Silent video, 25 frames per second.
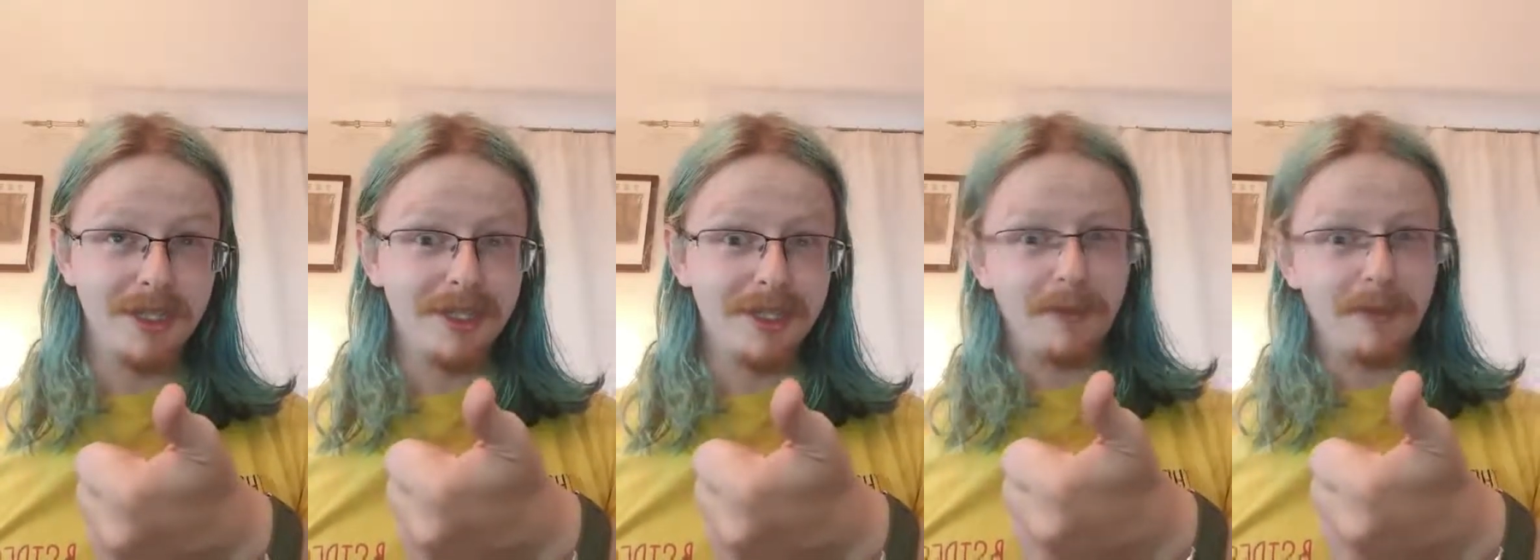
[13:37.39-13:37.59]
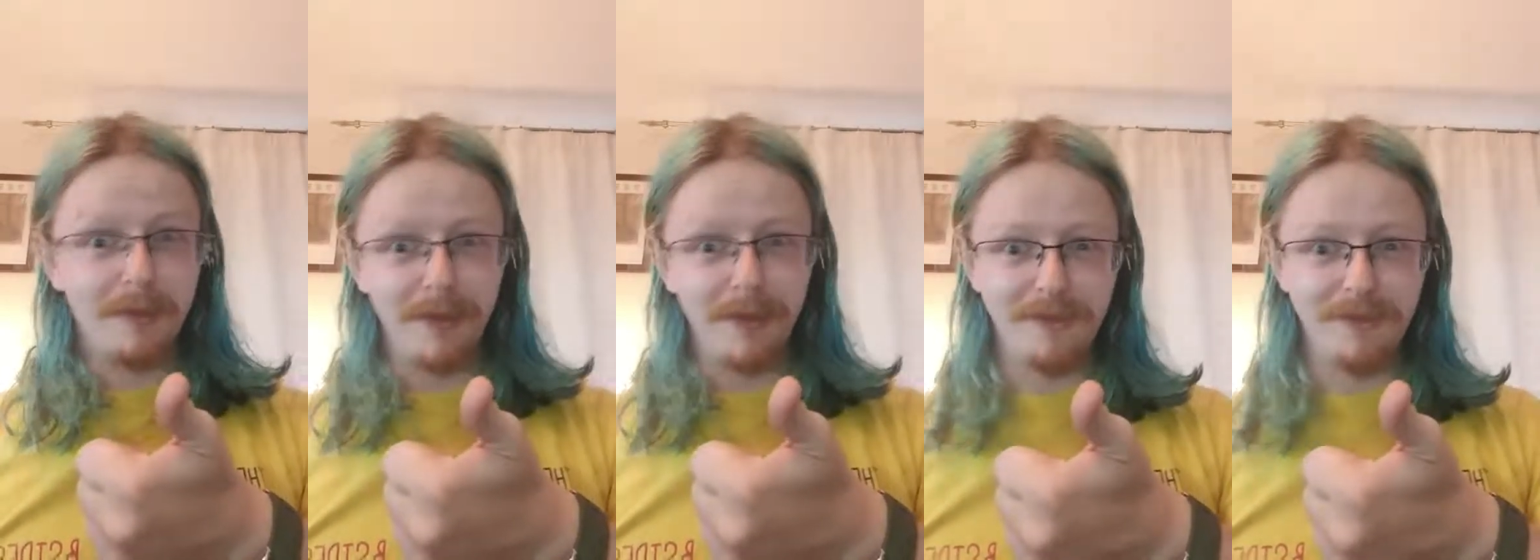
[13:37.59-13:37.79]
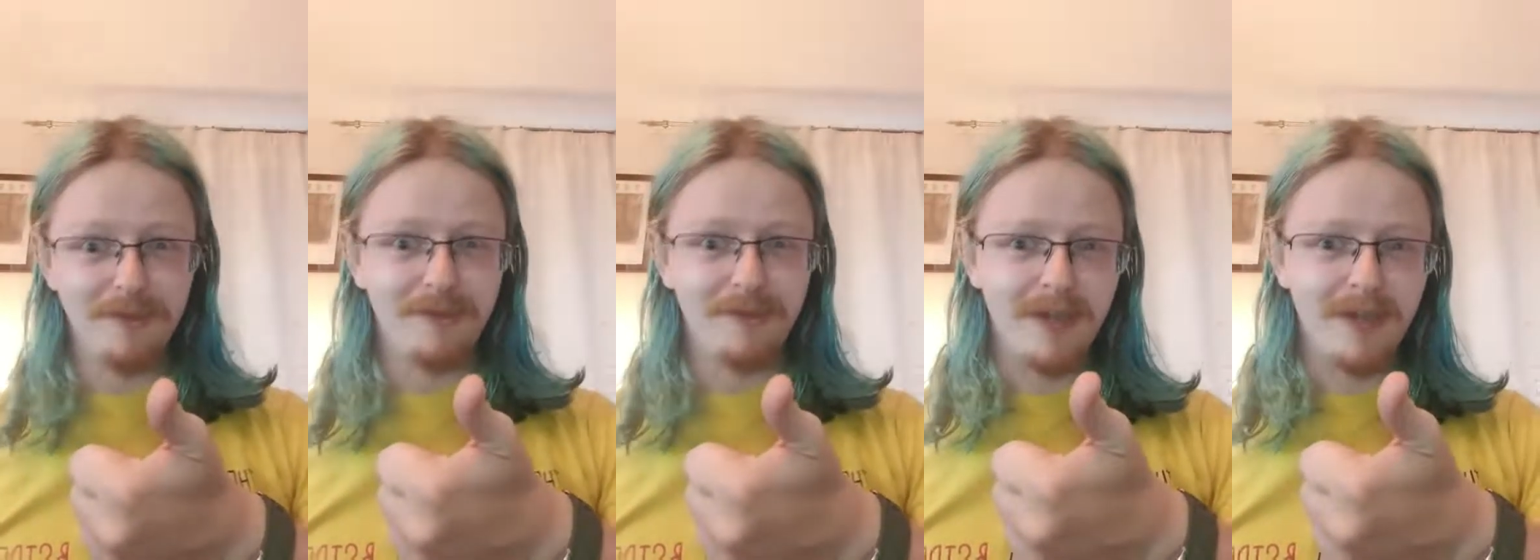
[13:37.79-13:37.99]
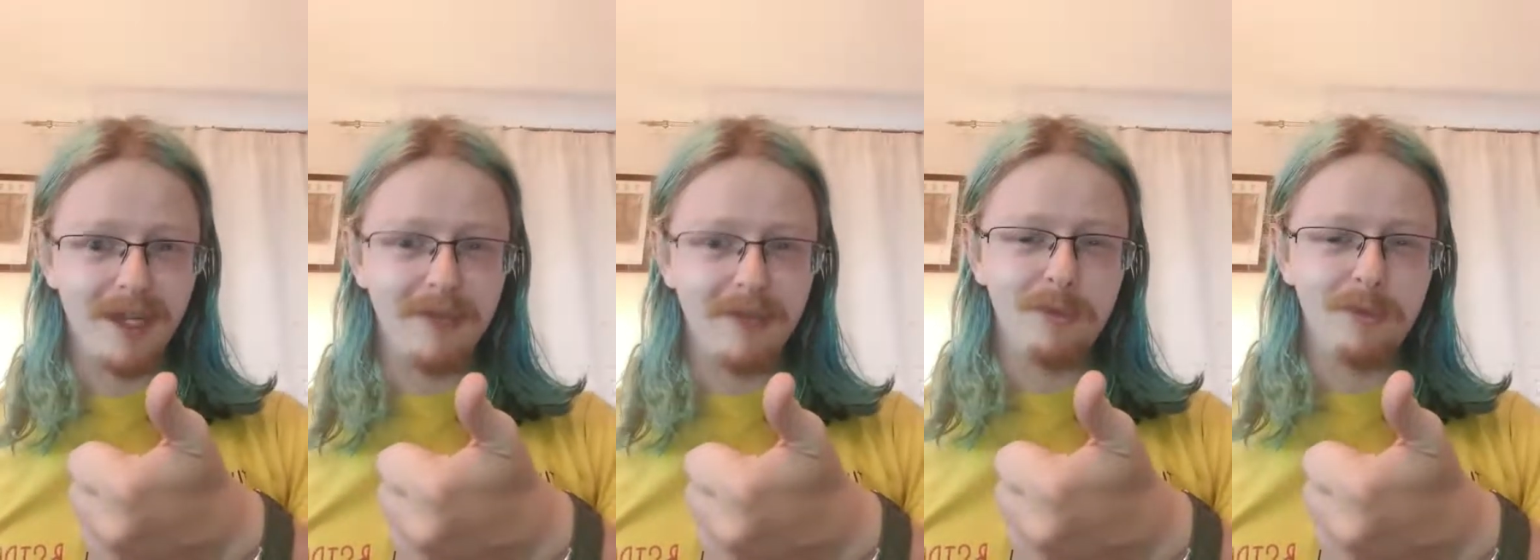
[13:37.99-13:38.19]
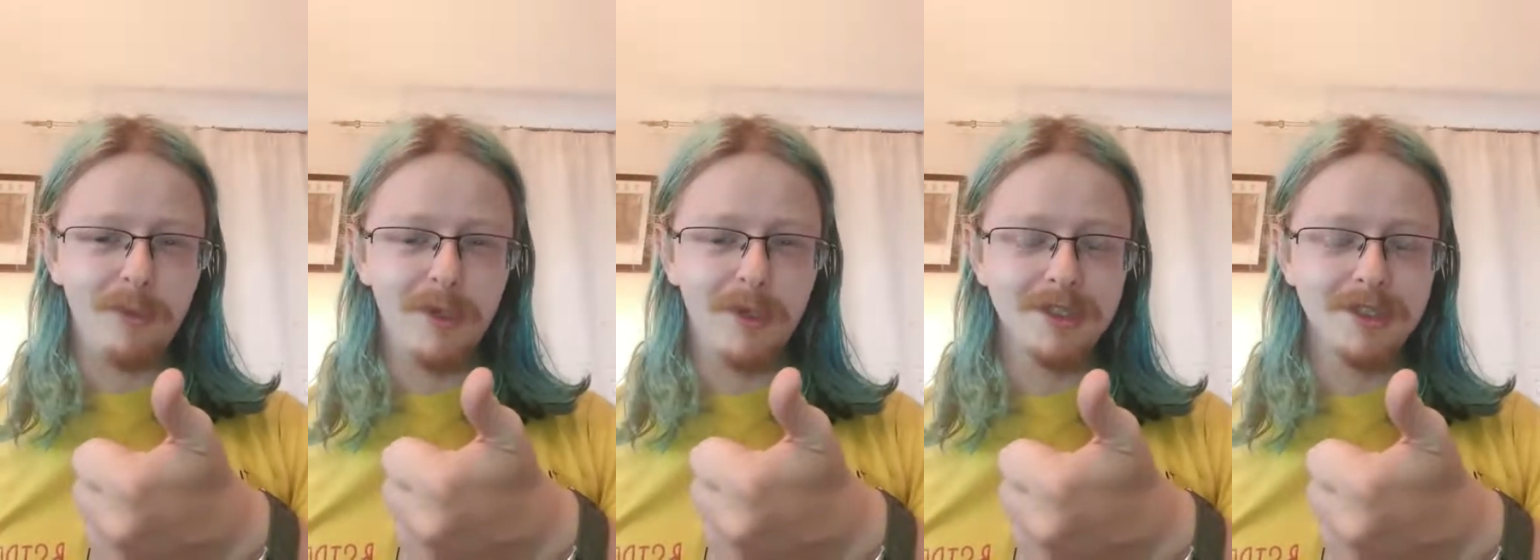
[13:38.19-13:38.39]
at about
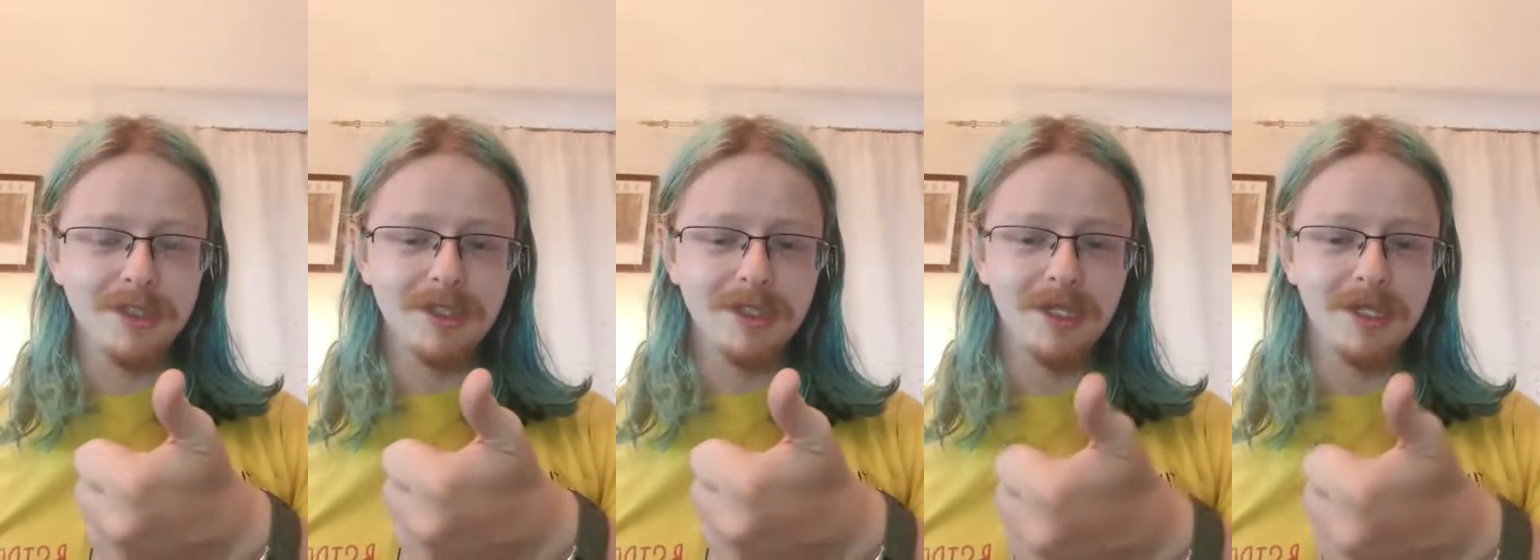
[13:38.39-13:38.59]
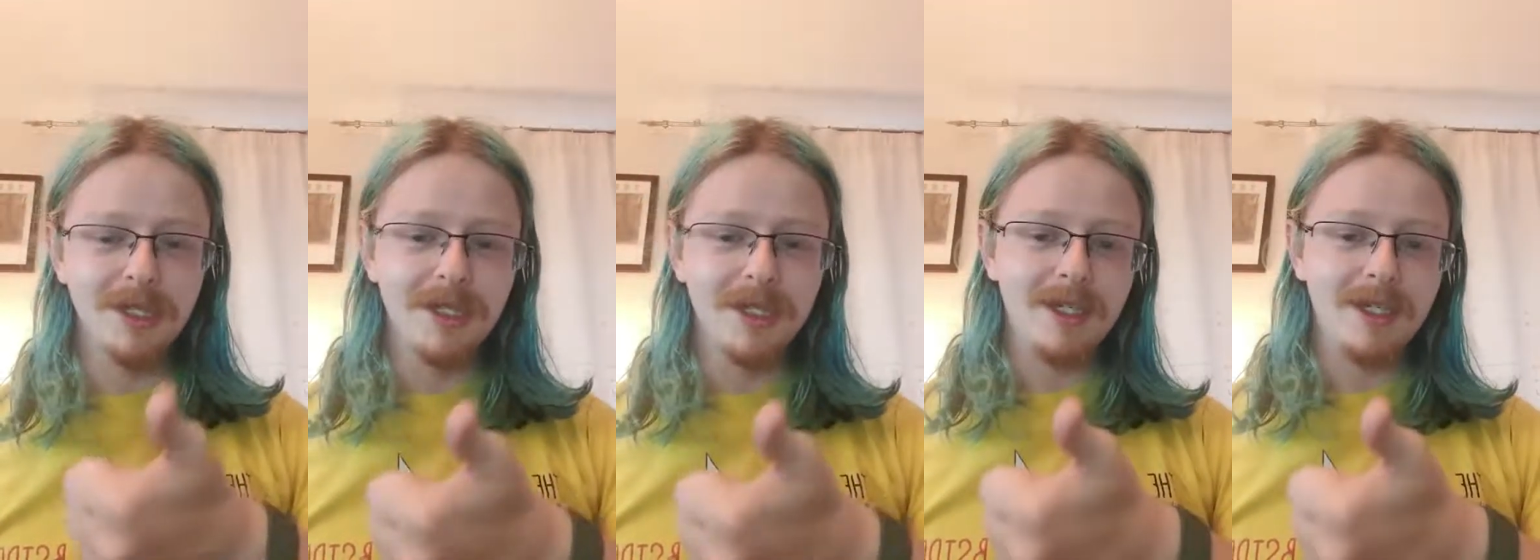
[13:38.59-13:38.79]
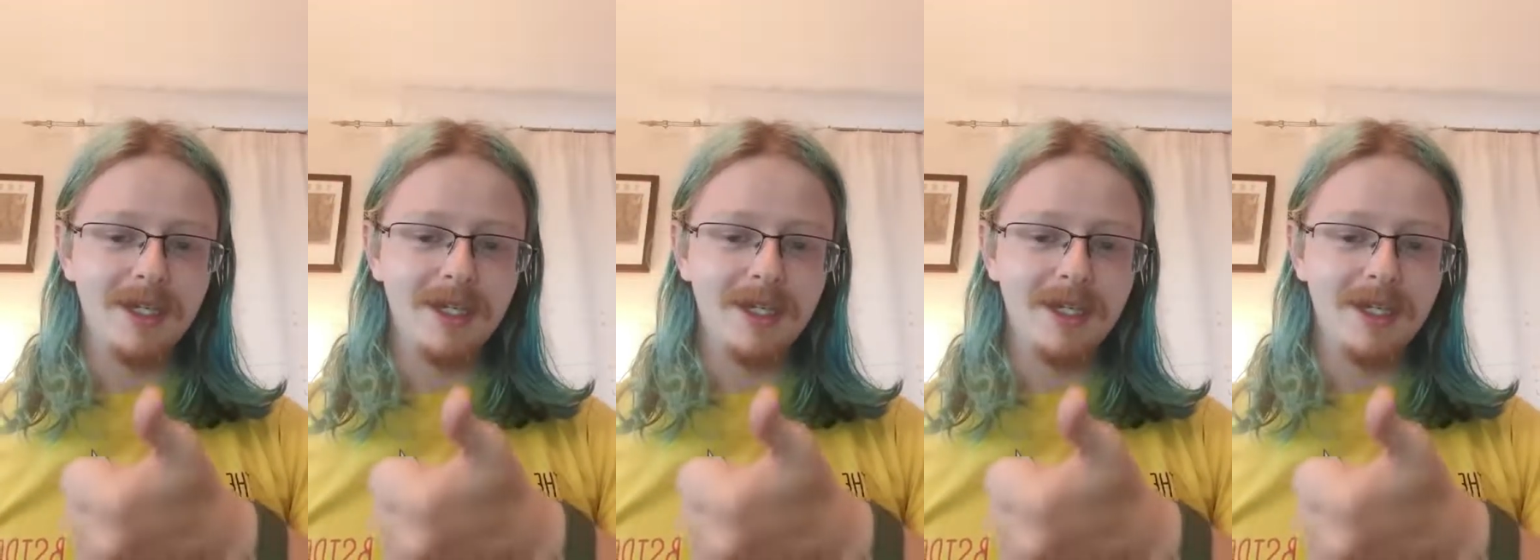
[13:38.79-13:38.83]
5 watts,